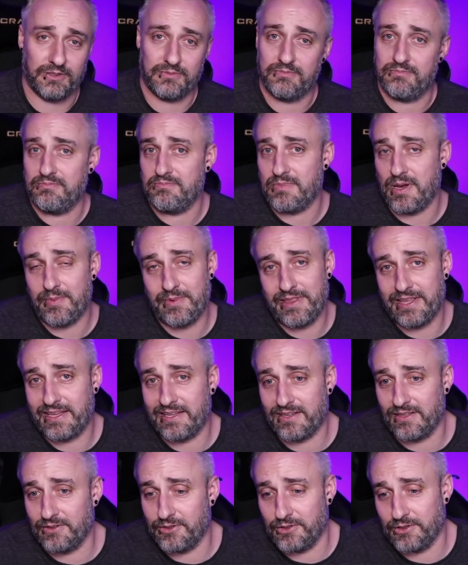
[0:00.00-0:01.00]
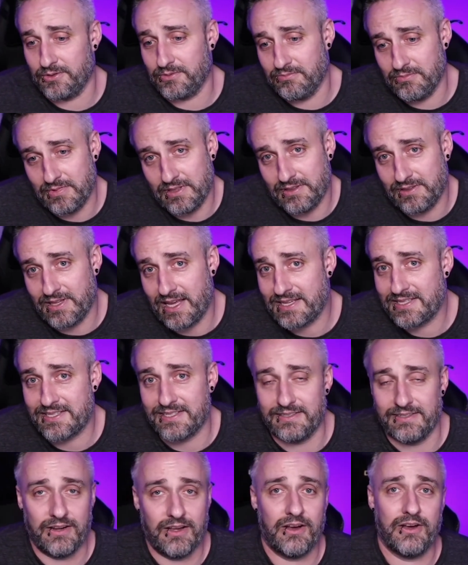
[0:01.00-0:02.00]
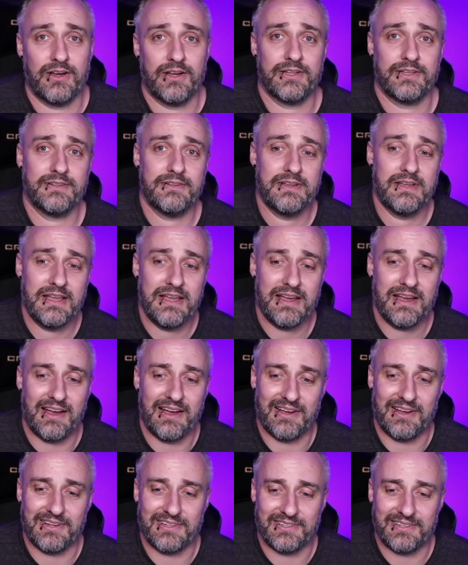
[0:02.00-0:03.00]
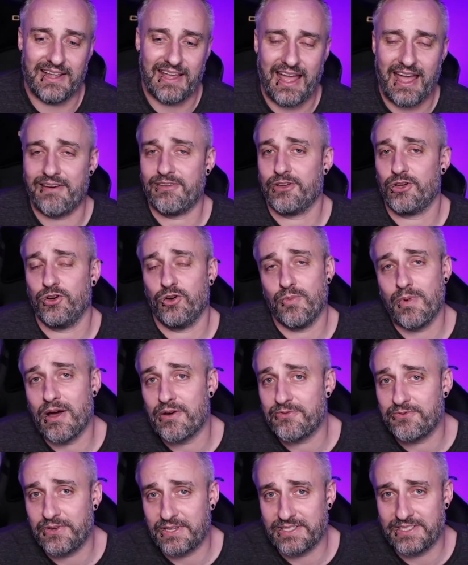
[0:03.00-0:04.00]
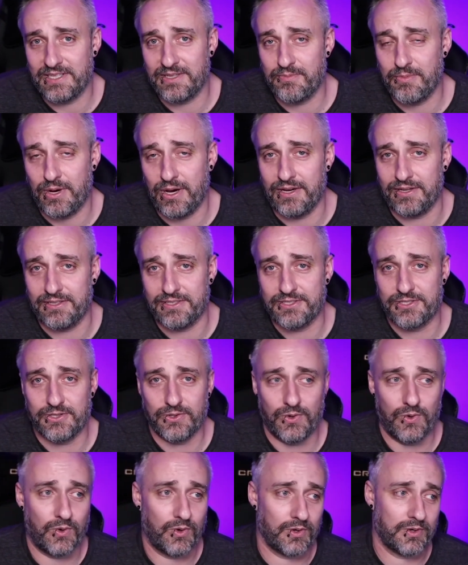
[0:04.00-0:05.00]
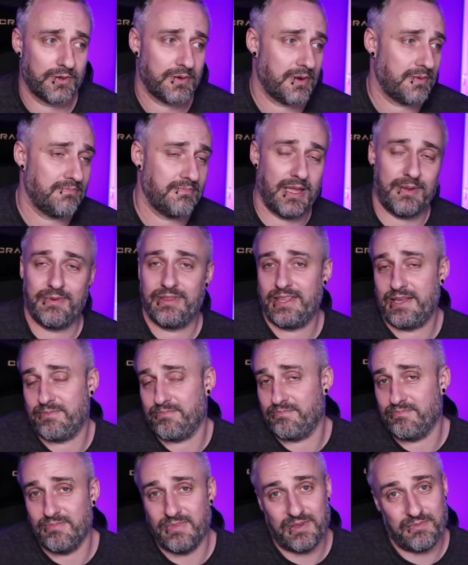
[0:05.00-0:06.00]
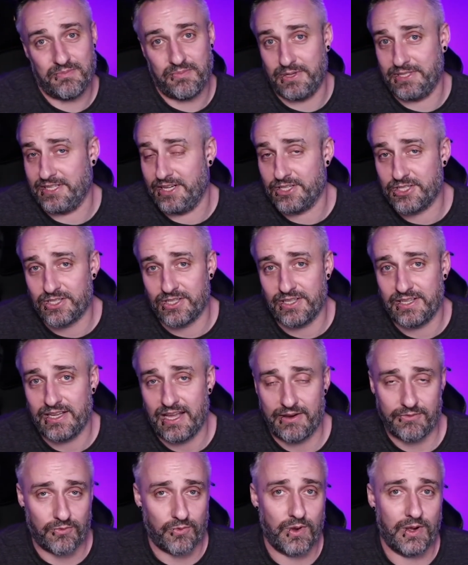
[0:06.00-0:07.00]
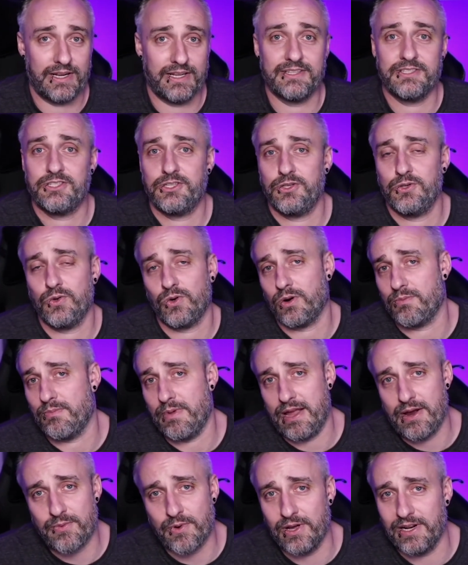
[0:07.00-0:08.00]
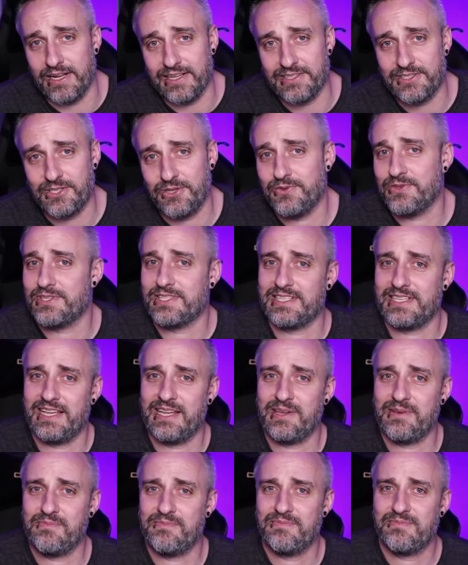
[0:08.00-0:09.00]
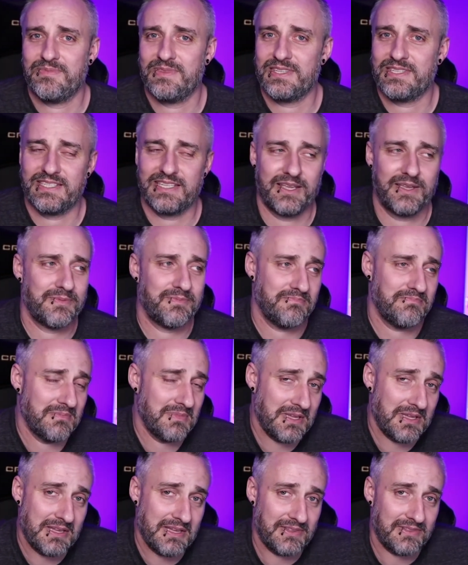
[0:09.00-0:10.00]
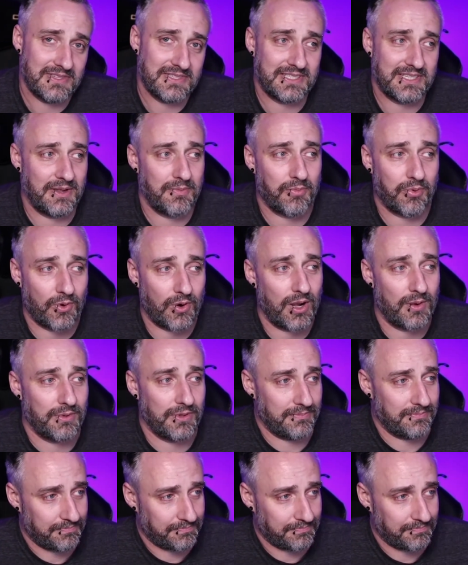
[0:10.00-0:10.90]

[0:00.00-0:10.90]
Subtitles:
maybe they get a little lesson on how to go about fixing bugs, or maybe they potentially have run into or may run into the same problem.